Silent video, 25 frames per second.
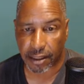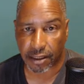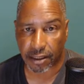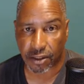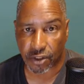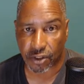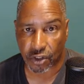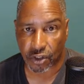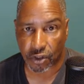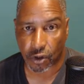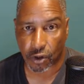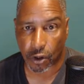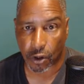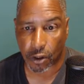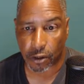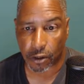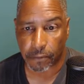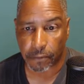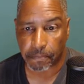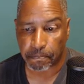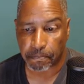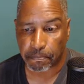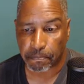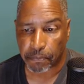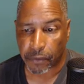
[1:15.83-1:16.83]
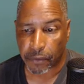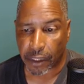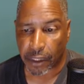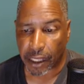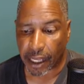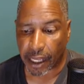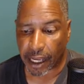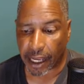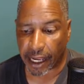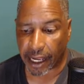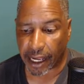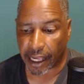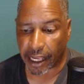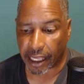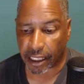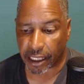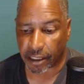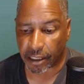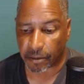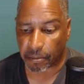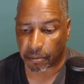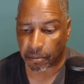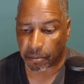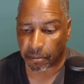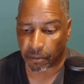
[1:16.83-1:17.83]
install.
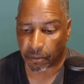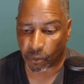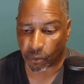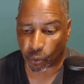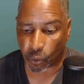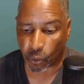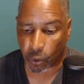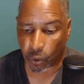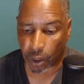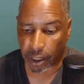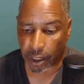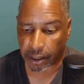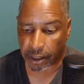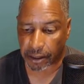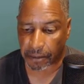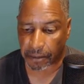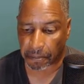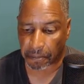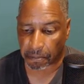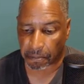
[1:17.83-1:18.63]
And the